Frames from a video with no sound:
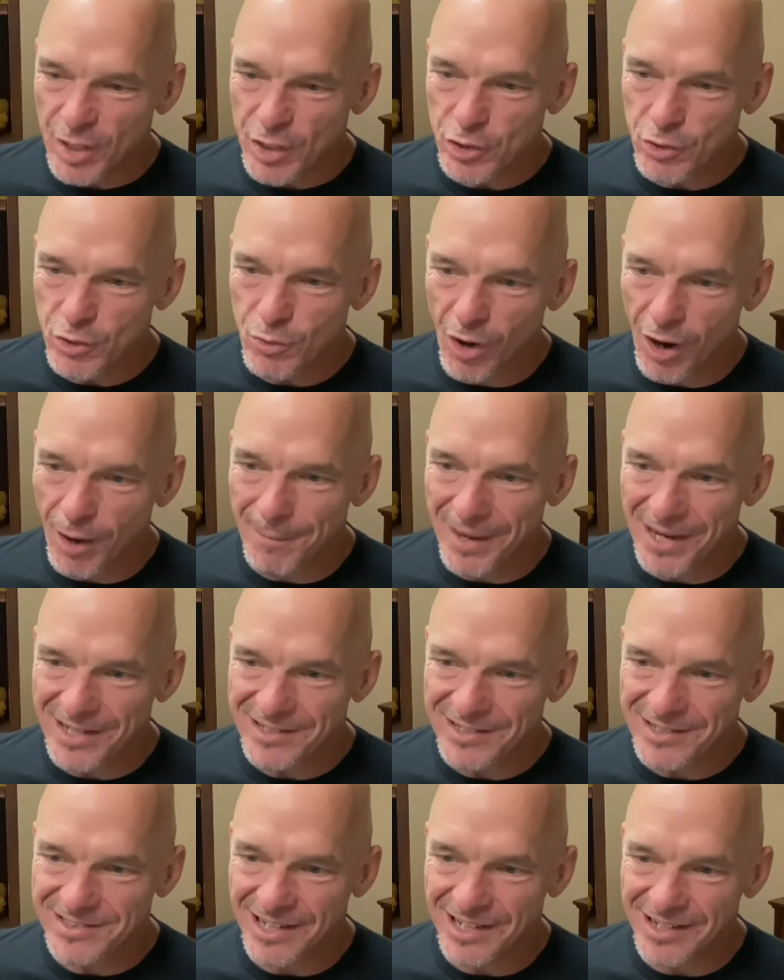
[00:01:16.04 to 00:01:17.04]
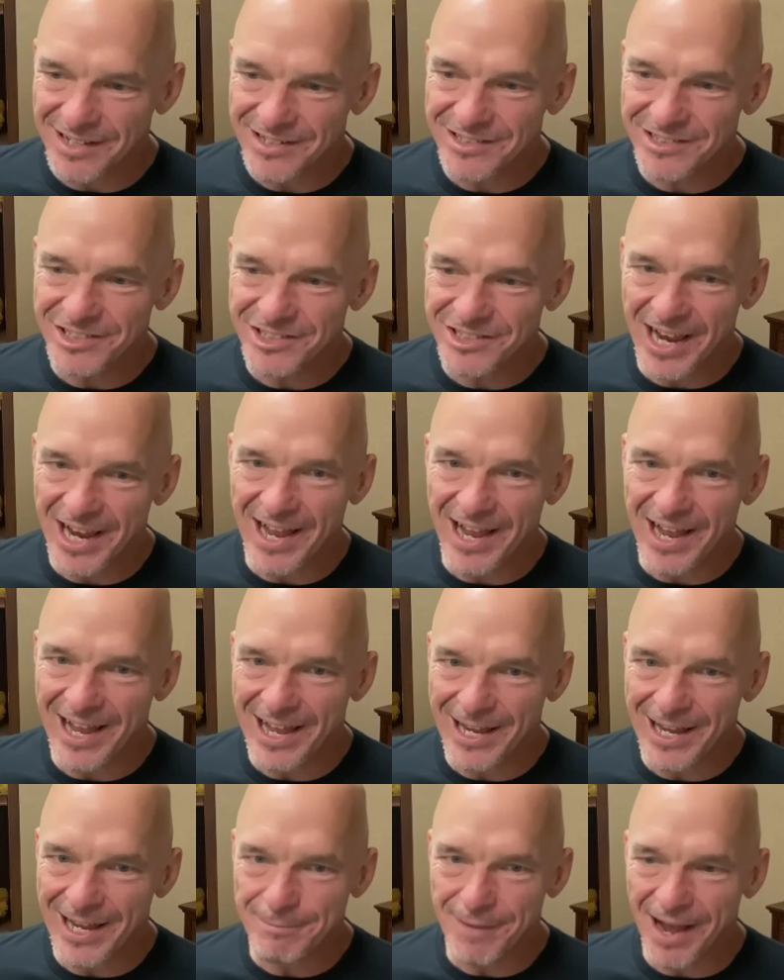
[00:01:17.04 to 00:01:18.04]
You are my
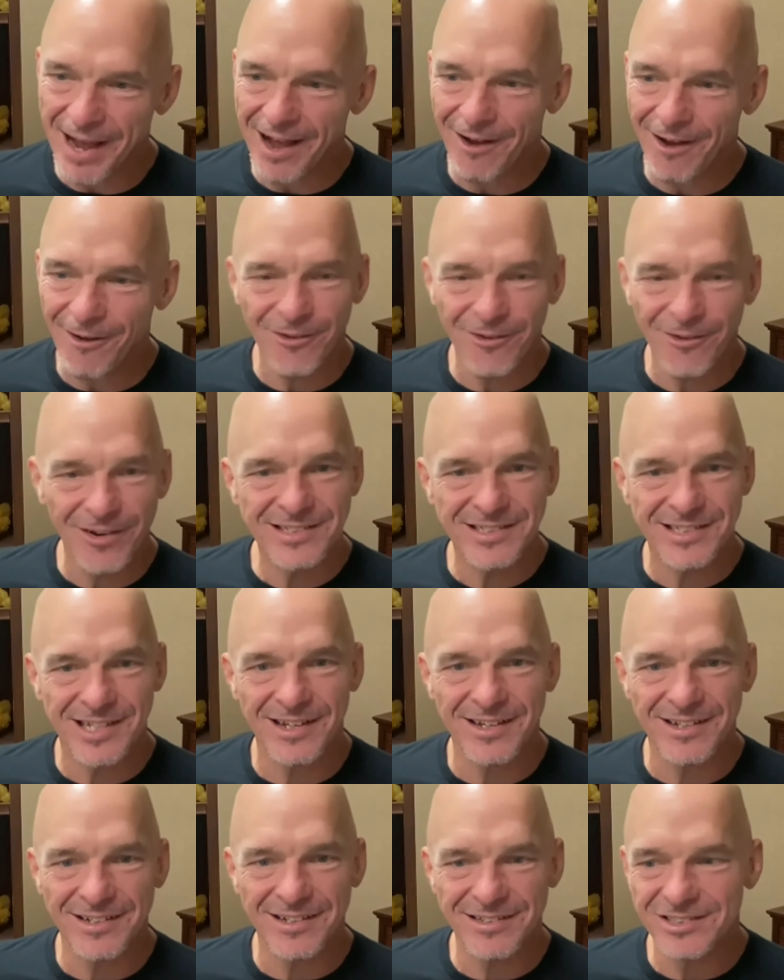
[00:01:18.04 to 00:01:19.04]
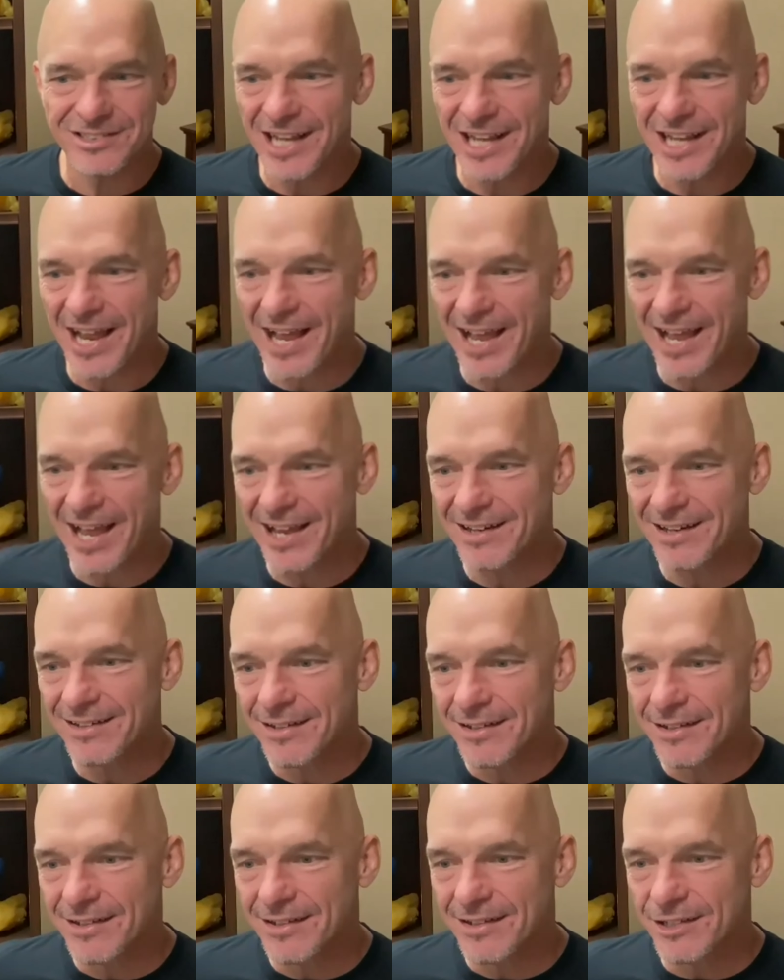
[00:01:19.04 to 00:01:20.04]
sunshine, my only sunshine.
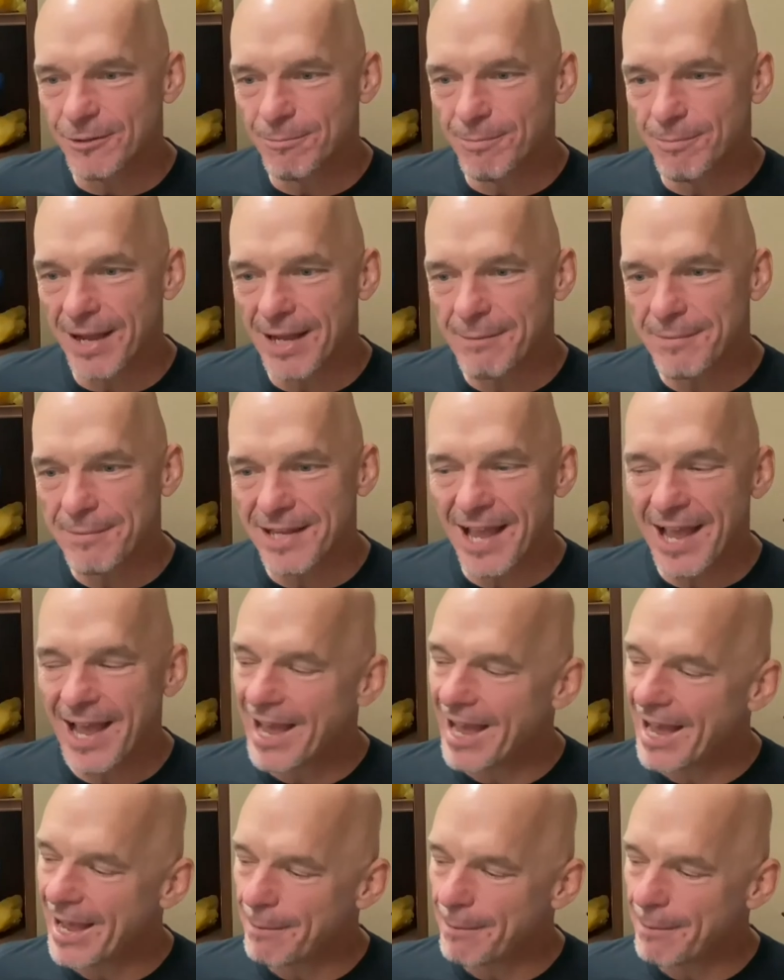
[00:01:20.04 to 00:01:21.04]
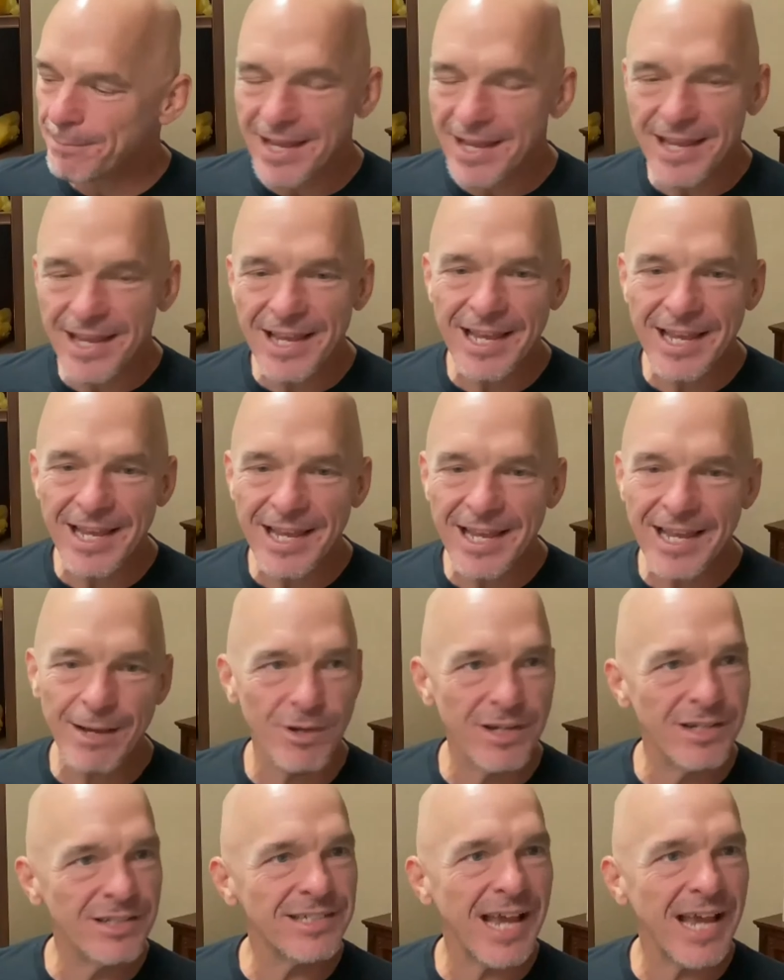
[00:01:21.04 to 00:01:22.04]
You make me happy
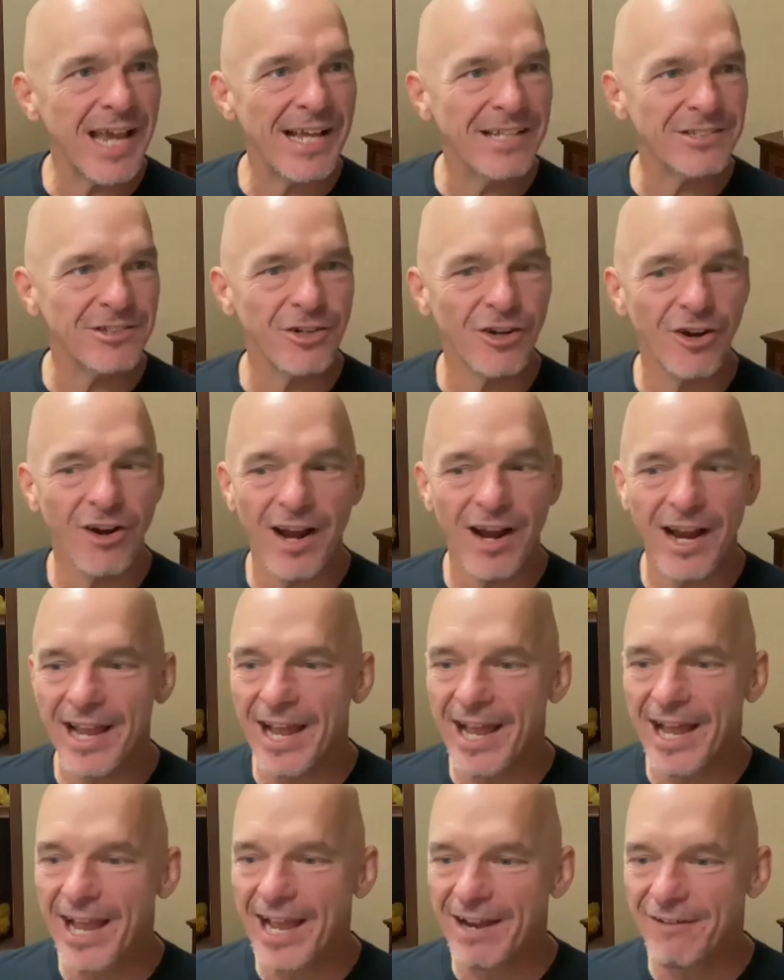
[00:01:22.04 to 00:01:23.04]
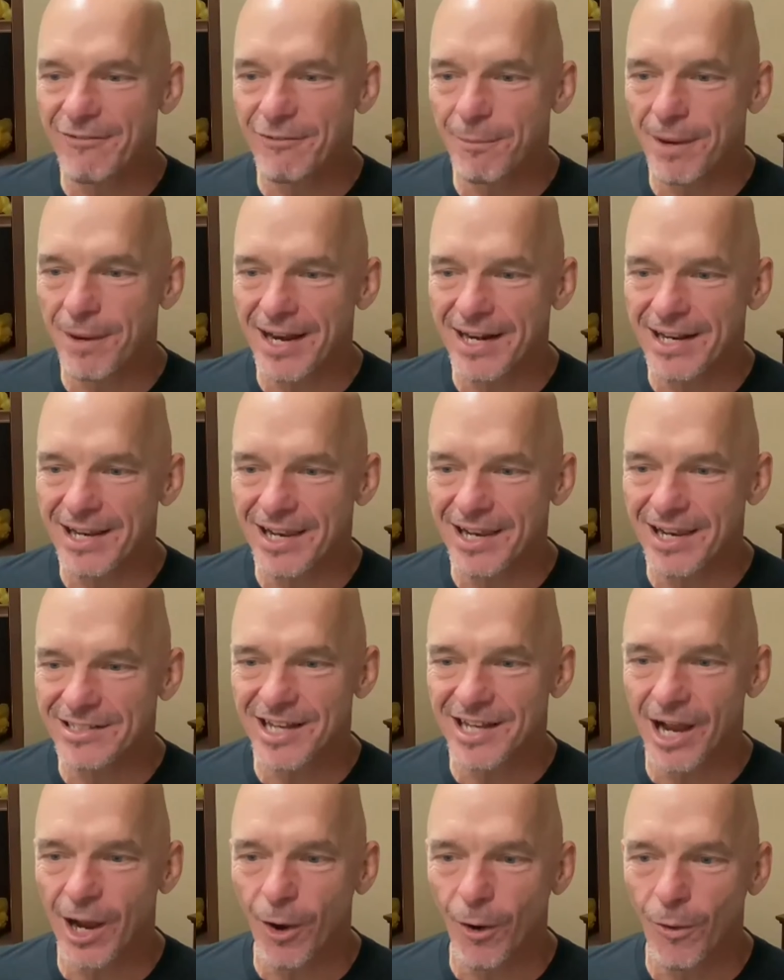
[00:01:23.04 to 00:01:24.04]
when skies are gray. Hey, everybody, let's
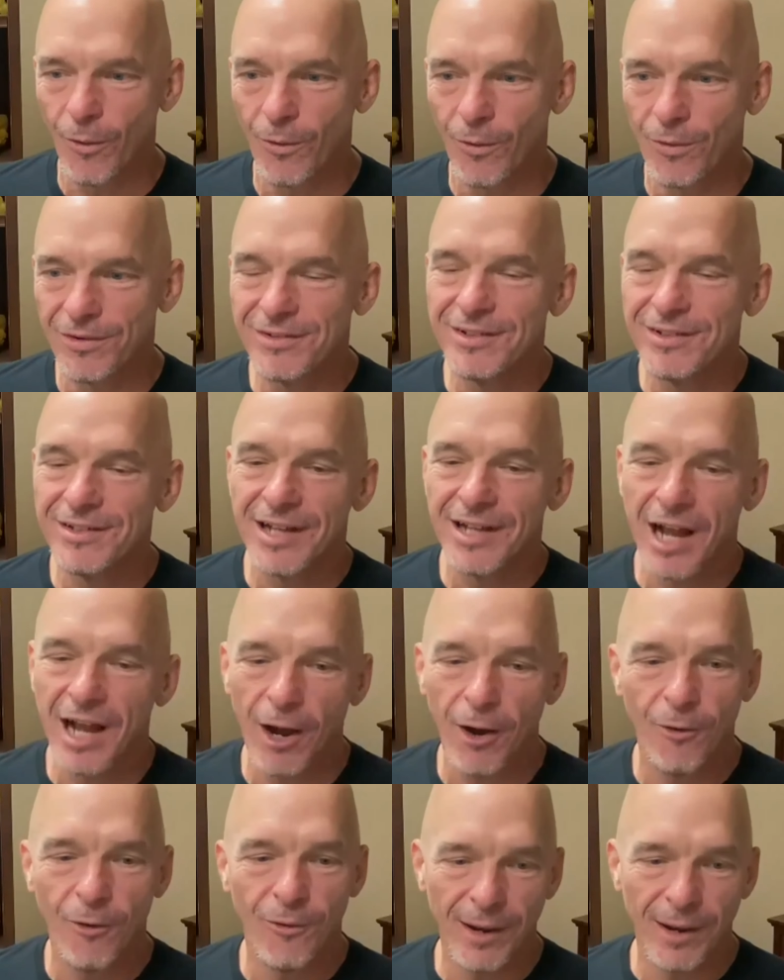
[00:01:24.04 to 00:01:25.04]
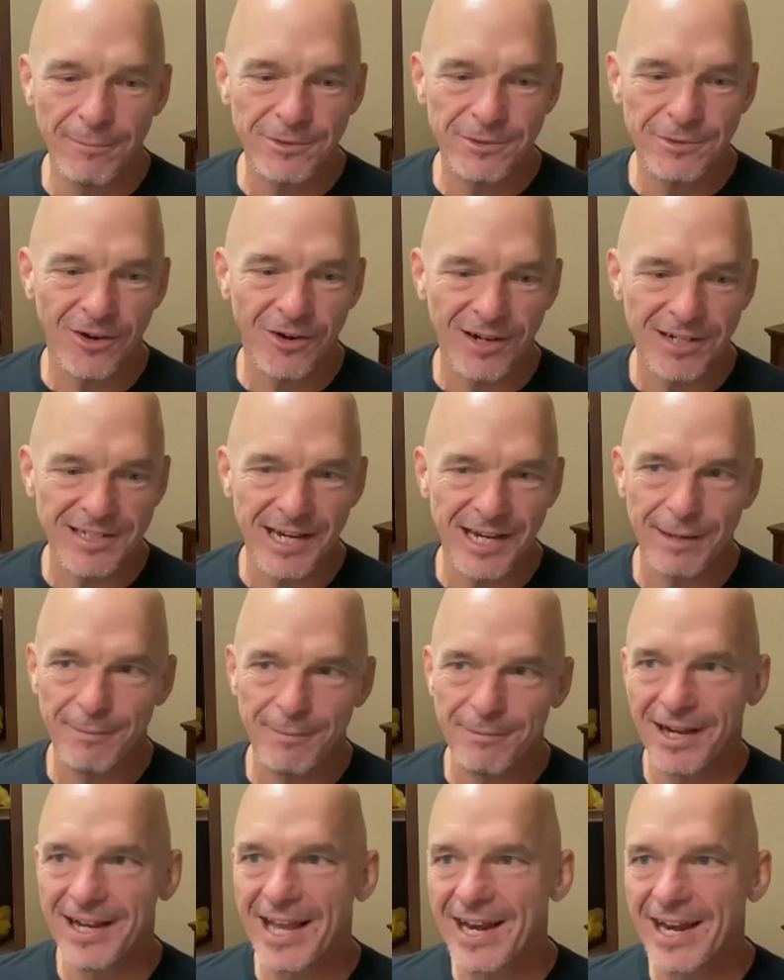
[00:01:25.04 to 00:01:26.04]
go. Oh, I'm sorry,
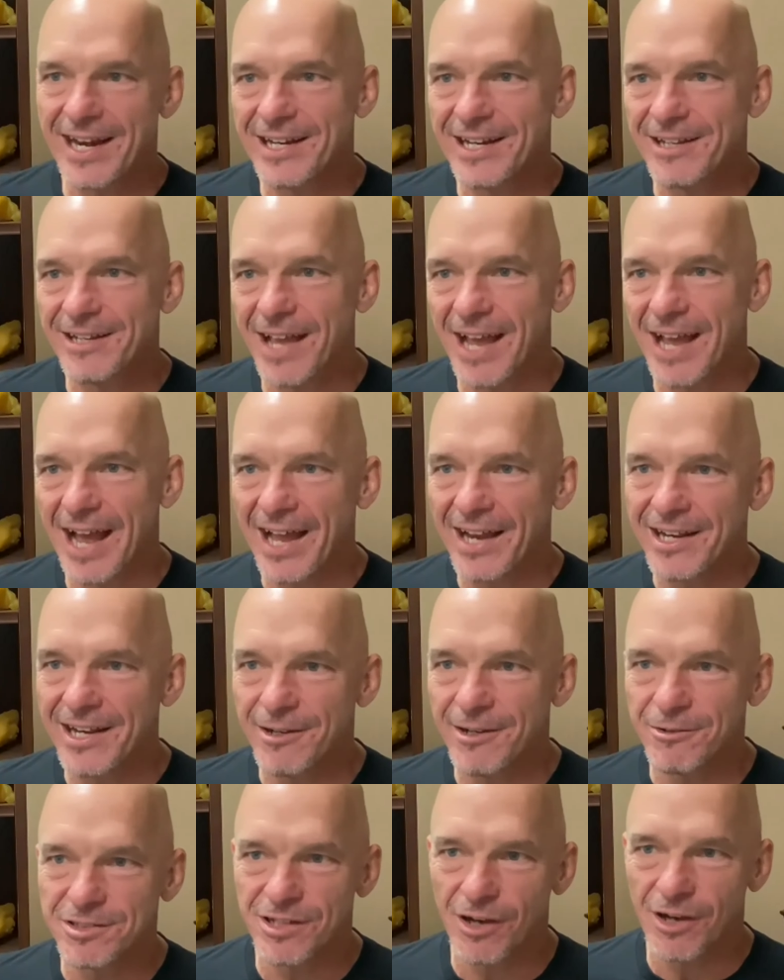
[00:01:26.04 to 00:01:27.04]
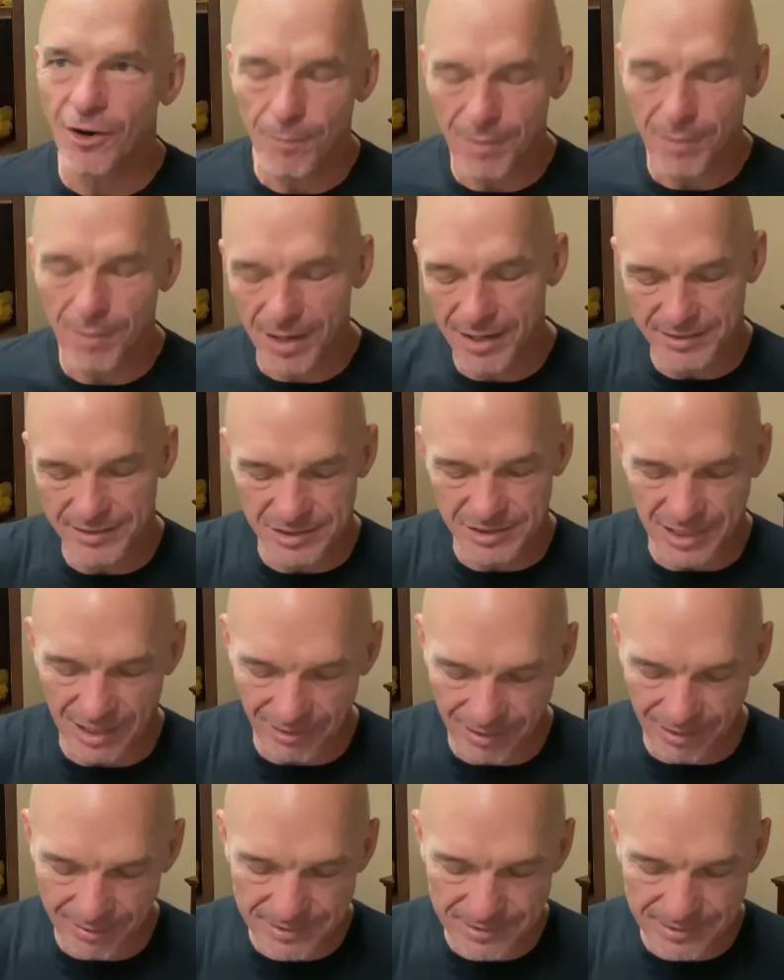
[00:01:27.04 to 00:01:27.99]
Tammy. I got to do that. I do so much, y'all.